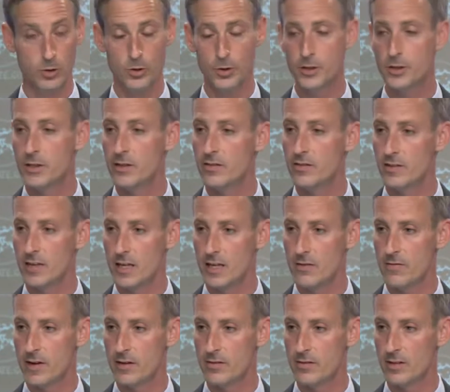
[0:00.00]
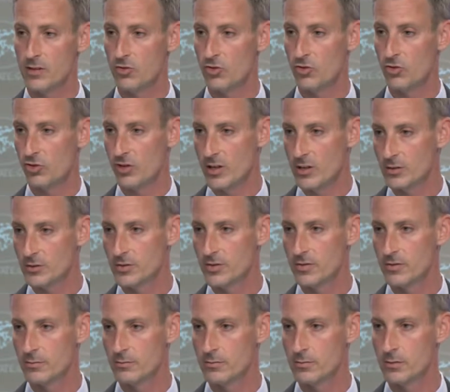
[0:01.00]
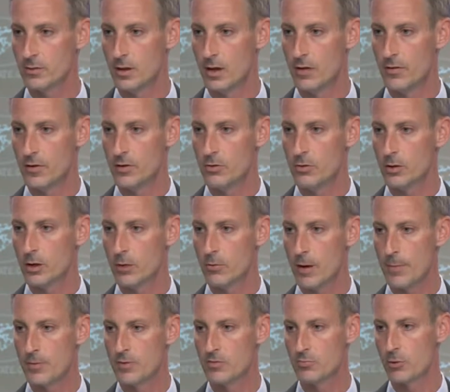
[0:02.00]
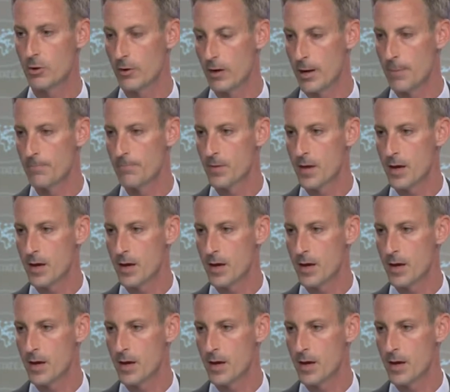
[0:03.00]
could conceive as the shield of a nuclear weapons program.